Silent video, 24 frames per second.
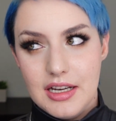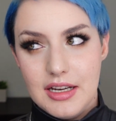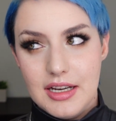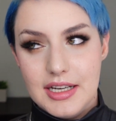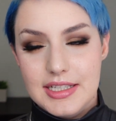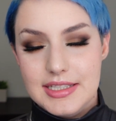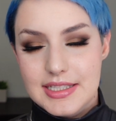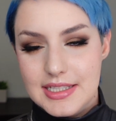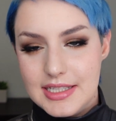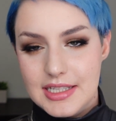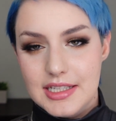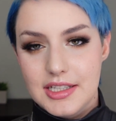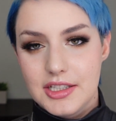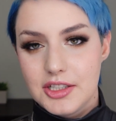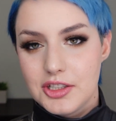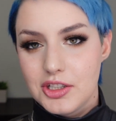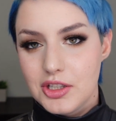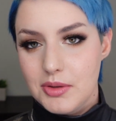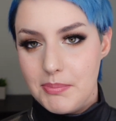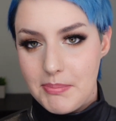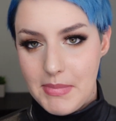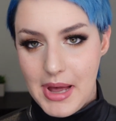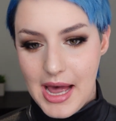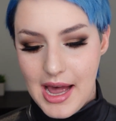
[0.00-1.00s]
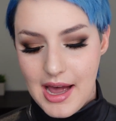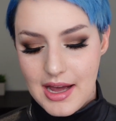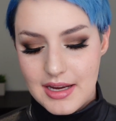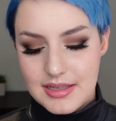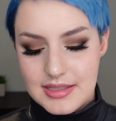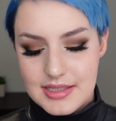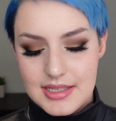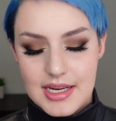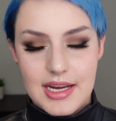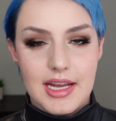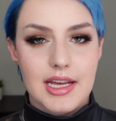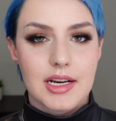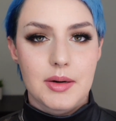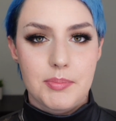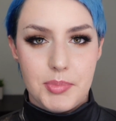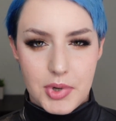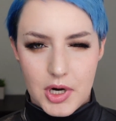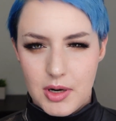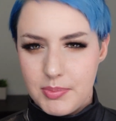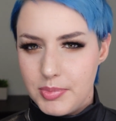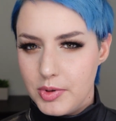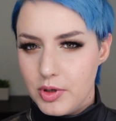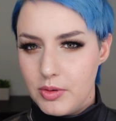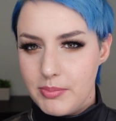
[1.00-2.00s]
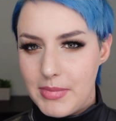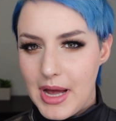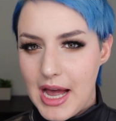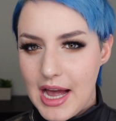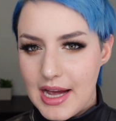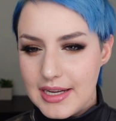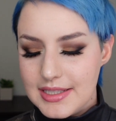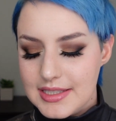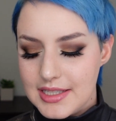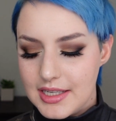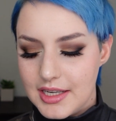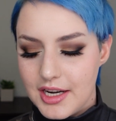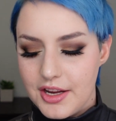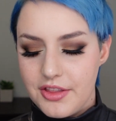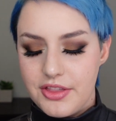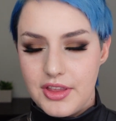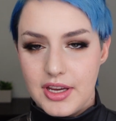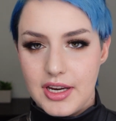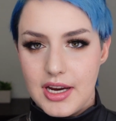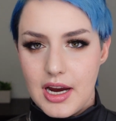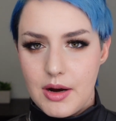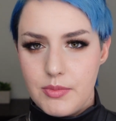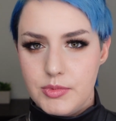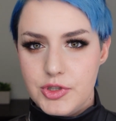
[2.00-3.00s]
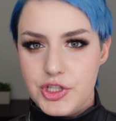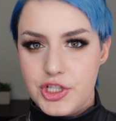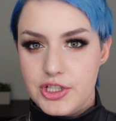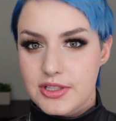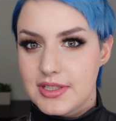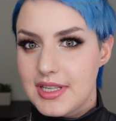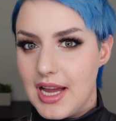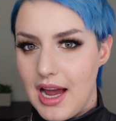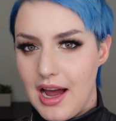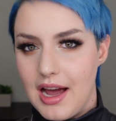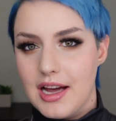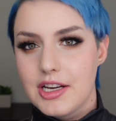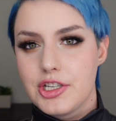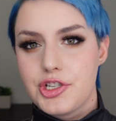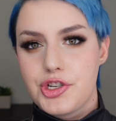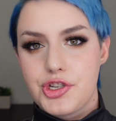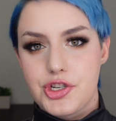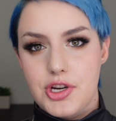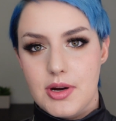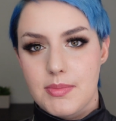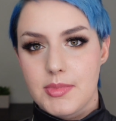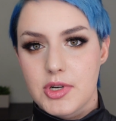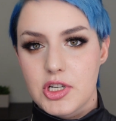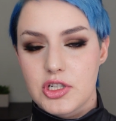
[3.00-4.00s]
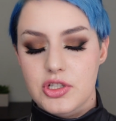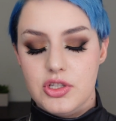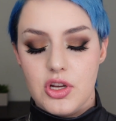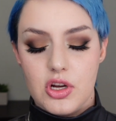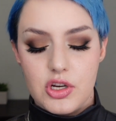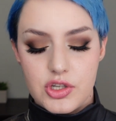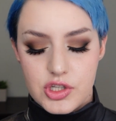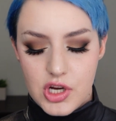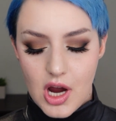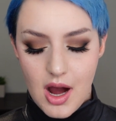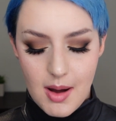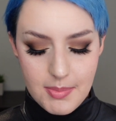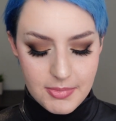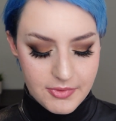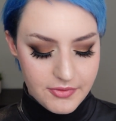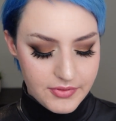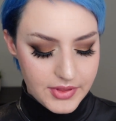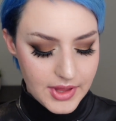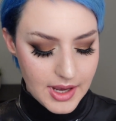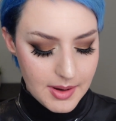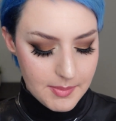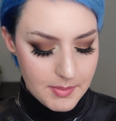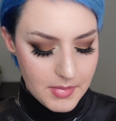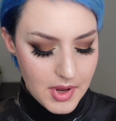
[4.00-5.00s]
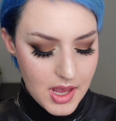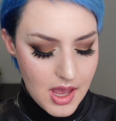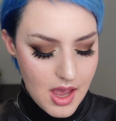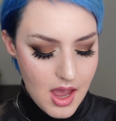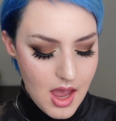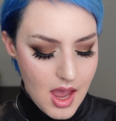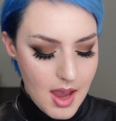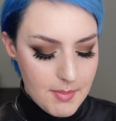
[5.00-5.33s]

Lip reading: a teal matte and a purple matte, and I think I would just add shimmers on top of them.